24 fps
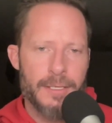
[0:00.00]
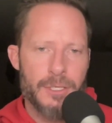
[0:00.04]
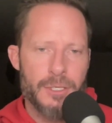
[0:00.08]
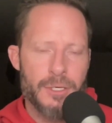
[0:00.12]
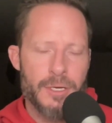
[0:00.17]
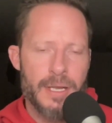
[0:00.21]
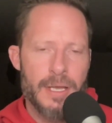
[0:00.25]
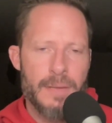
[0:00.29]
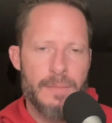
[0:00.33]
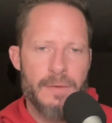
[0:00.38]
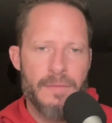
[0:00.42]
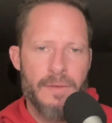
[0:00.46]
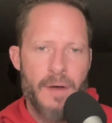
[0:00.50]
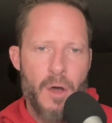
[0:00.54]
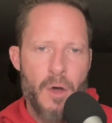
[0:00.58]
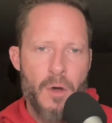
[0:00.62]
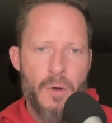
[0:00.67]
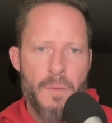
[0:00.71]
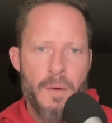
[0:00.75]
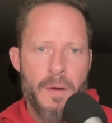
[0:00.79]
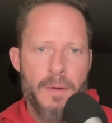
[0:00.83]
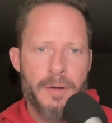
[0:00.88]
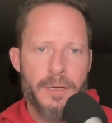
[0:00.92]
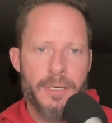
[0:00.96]
dream of
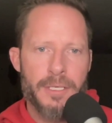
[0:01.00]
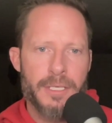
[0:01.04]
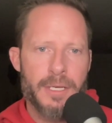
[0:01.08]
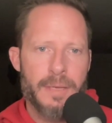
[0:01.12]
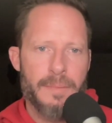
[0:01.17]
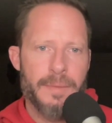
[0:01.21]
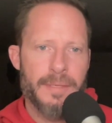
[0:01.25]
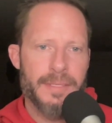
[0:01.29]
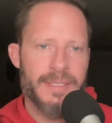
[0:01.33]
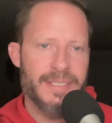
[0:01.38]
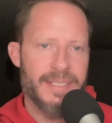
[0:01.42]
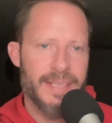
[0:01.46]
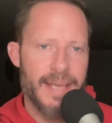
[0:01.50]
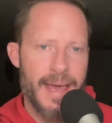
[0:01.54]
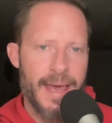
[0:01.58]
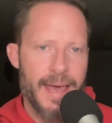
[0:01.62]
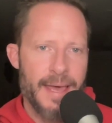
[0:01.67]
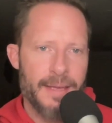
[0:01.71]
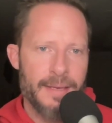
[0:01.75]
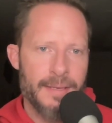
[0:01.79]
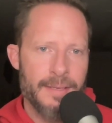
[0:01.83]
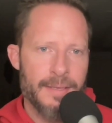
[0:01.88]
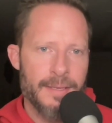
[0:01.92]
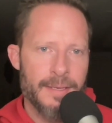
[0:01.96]
homeownership is
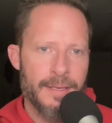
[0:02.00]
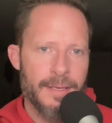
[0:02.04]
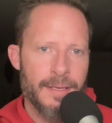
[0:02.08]
dead